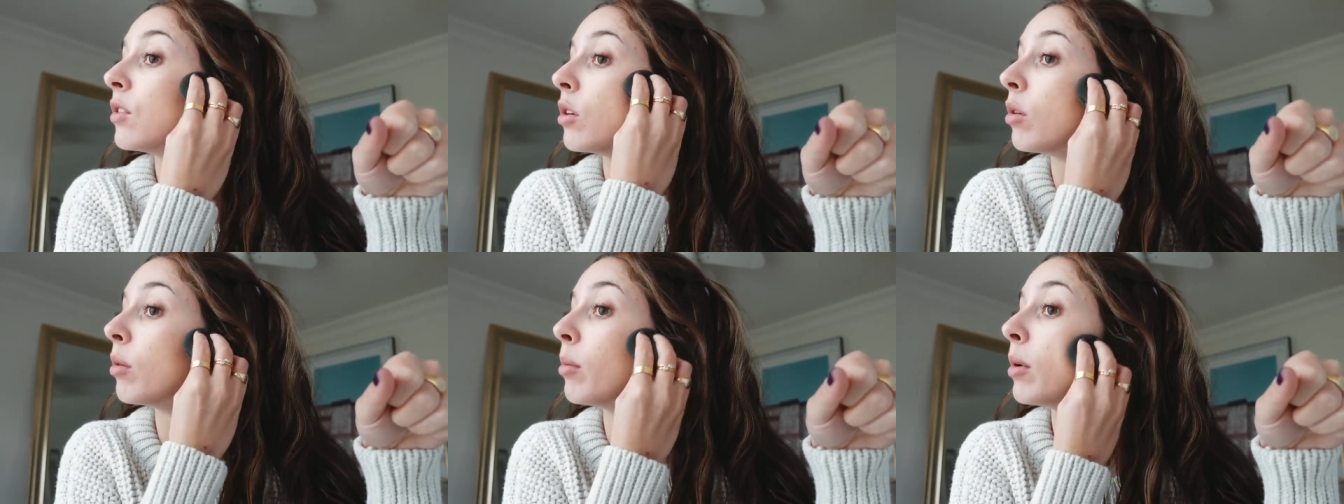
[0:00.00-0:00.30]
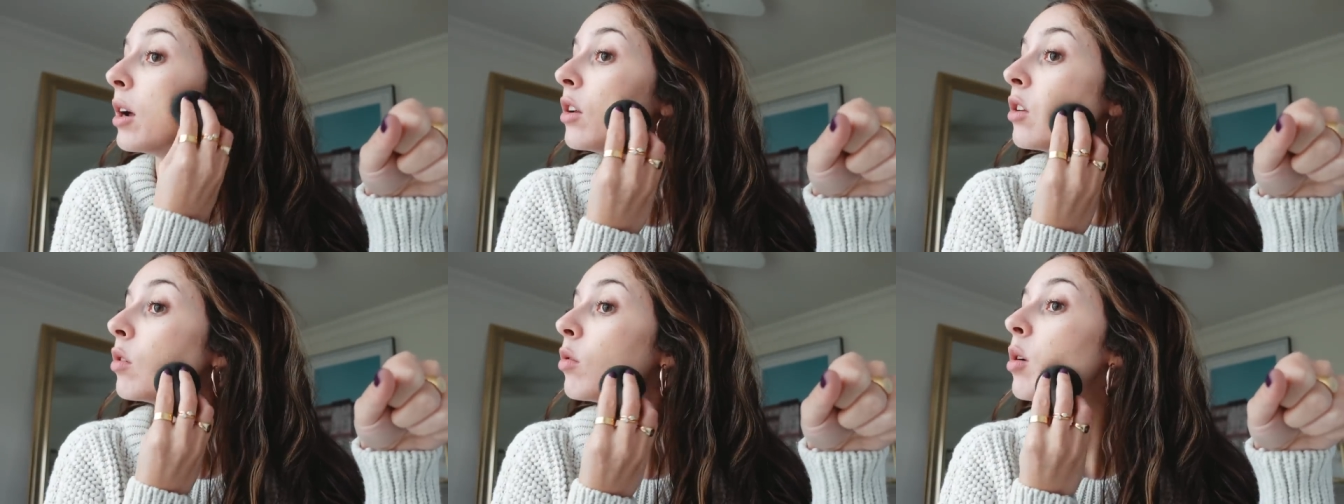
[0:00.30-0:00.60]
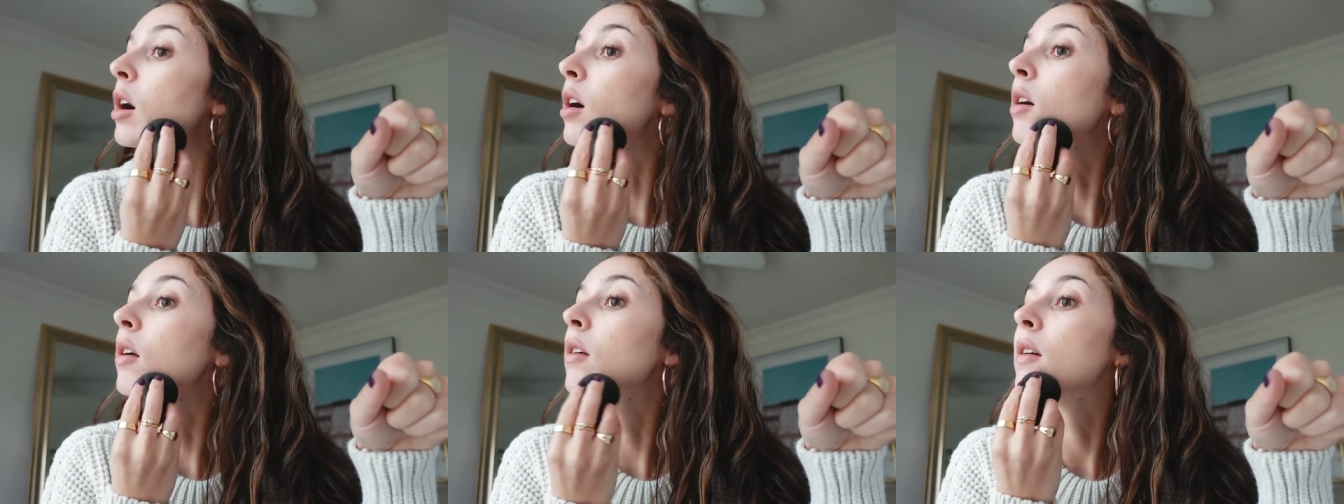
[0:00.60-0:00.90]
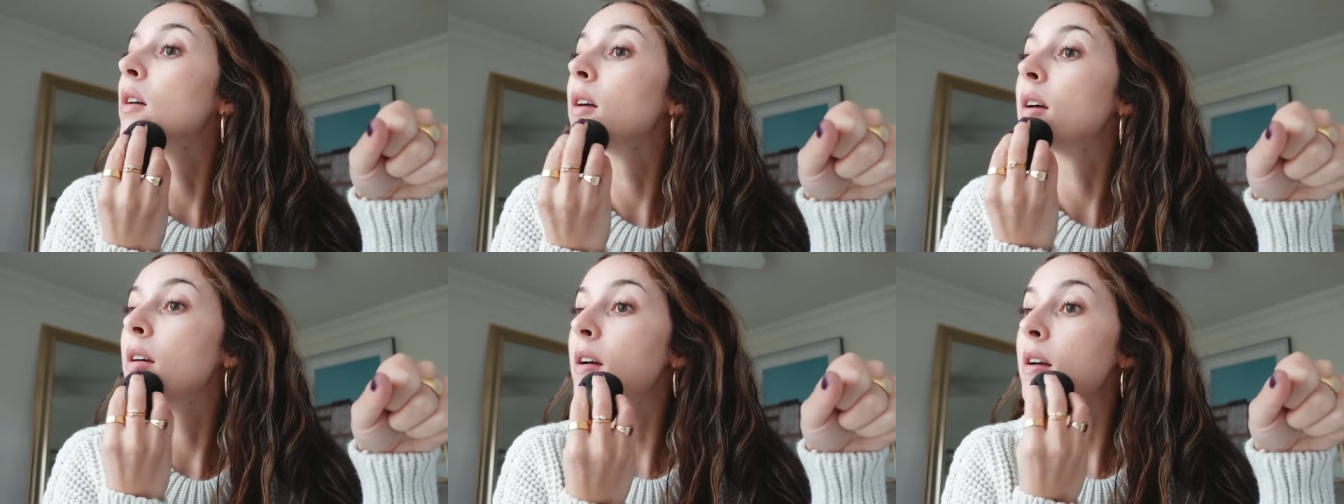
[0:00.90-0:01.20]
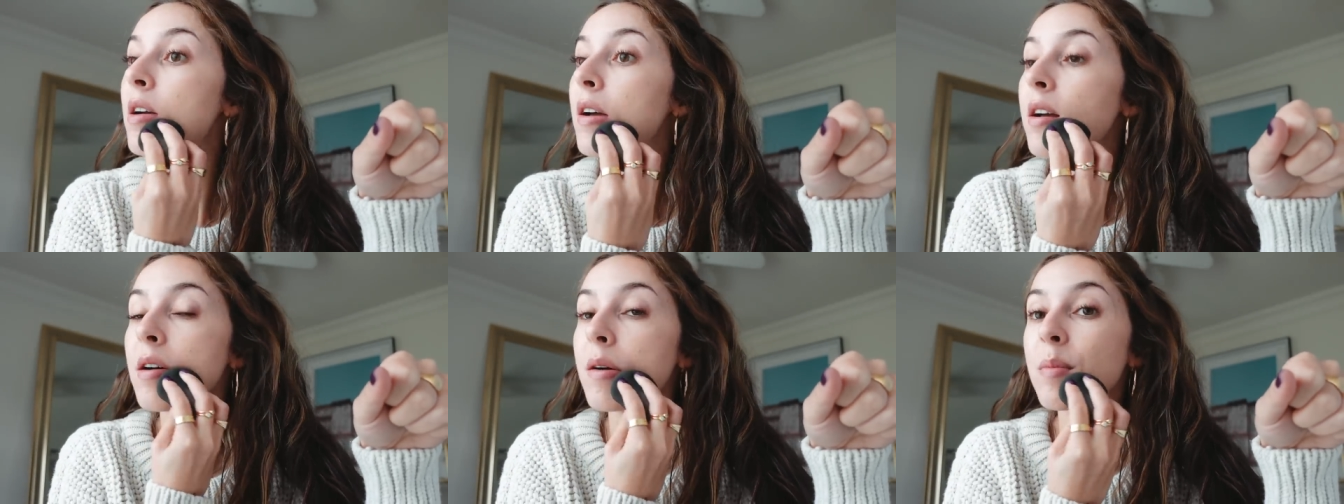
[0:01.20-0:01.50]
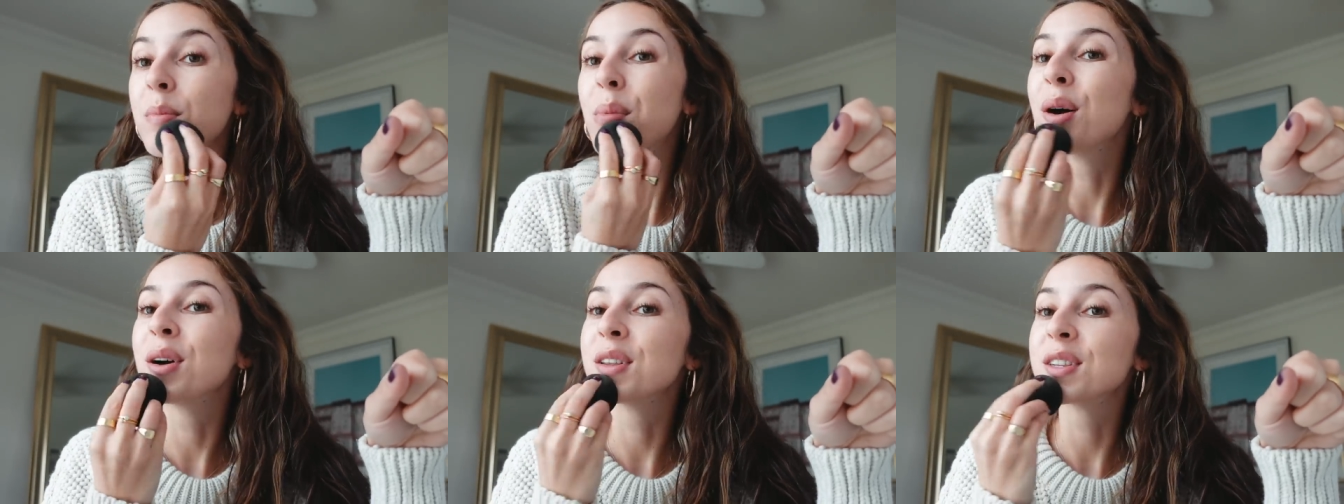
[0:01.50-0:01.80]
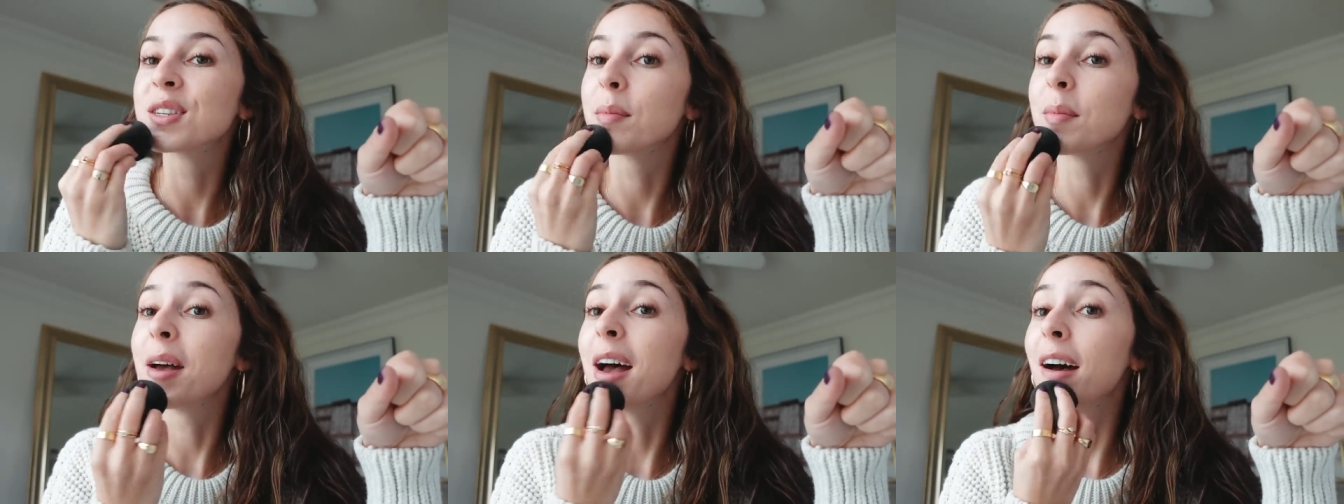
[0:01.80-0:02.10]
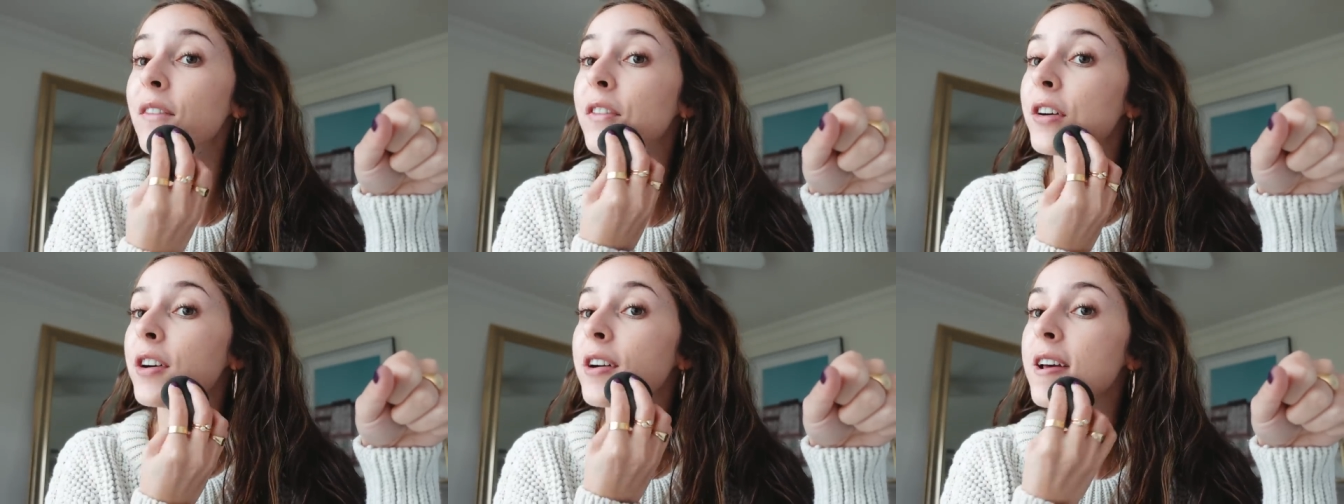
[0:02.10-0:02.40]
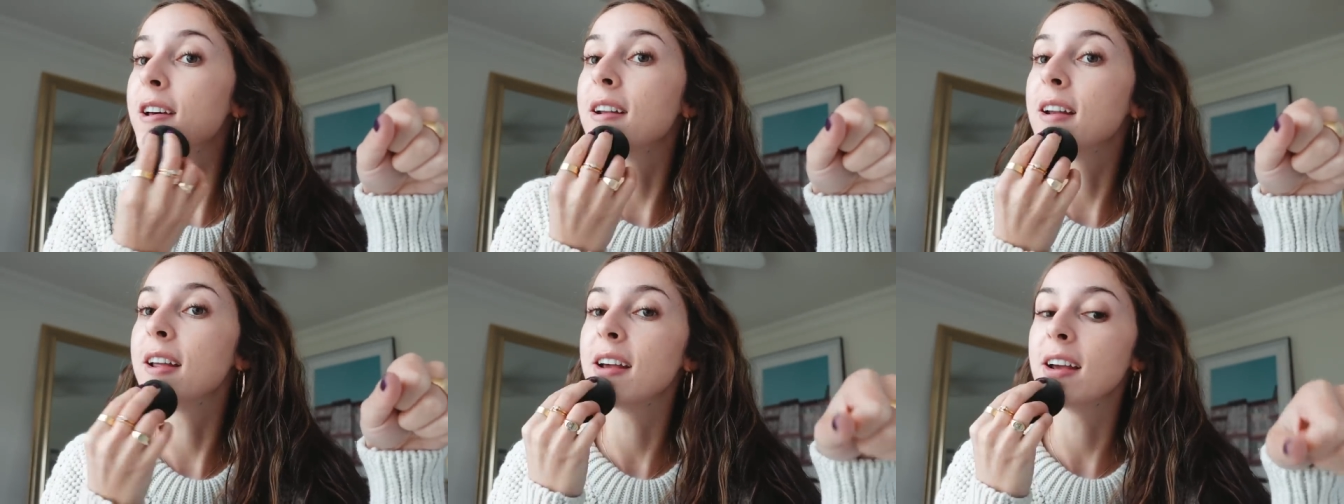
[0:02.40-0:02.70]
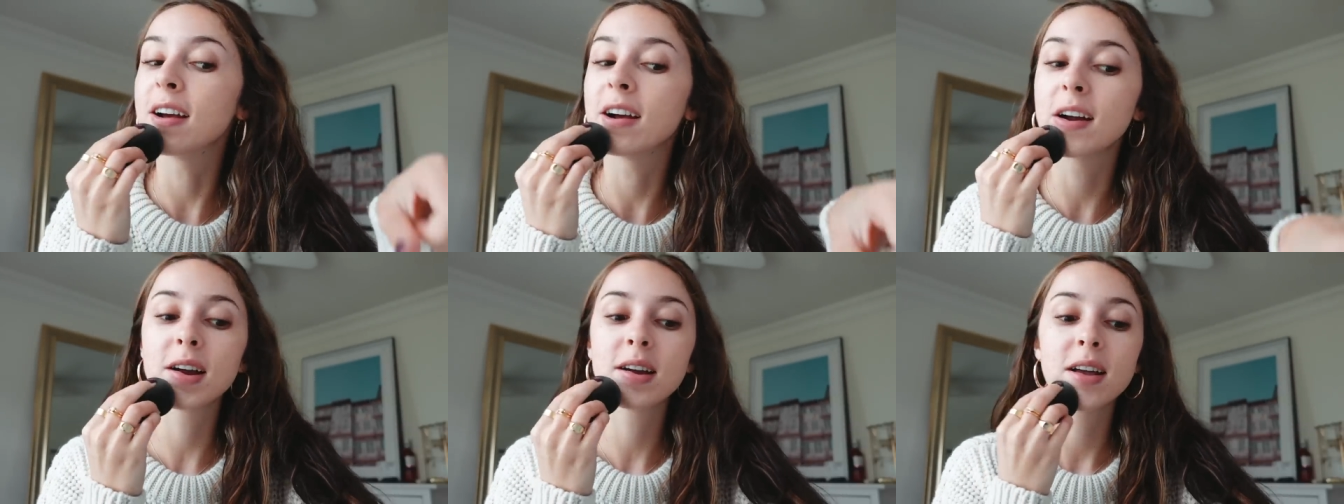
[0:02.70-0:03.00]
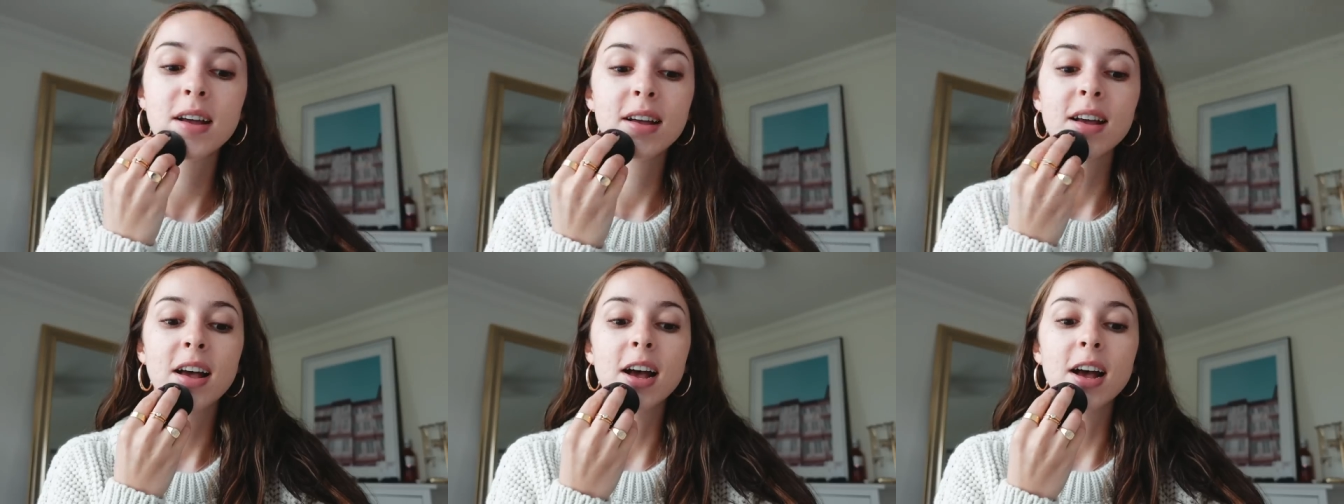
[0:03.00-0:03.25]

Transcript: so I might as well put some effort in here.